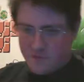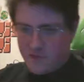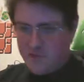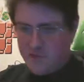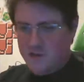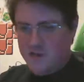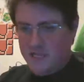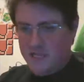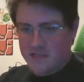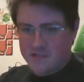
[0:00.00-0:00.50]

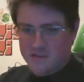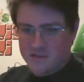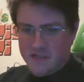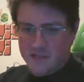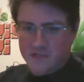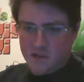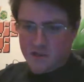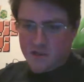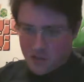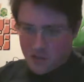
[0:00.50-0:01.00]
distance
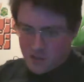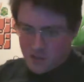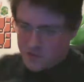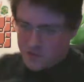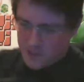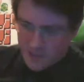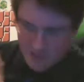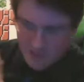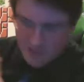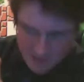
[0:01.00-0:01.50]

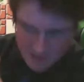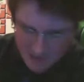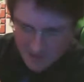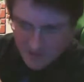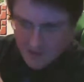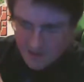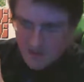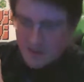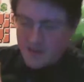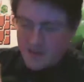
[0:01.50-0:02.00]
closing and
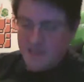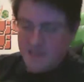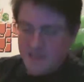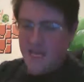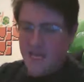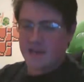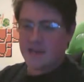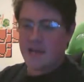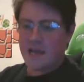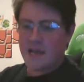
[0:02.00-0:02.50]

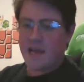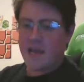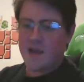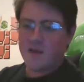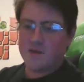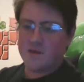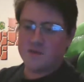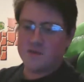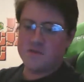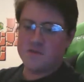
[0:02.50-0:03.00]

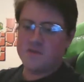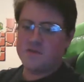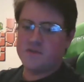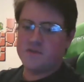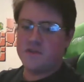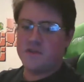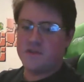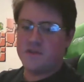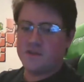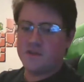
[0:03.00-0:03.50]
takedowns. You
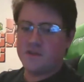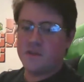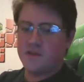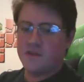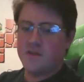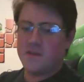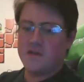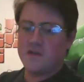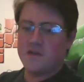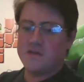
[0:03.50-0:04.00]
know,
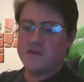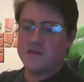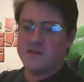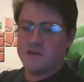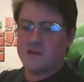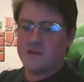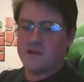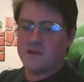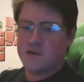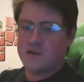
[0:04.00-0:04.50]
there is an
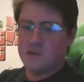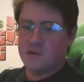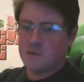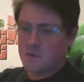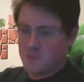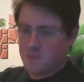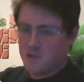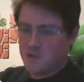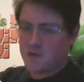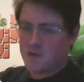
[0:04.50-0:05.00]
art to it.
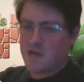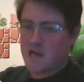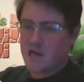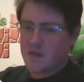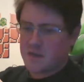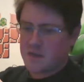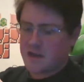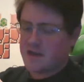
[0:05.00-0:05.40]
Mortal Kombat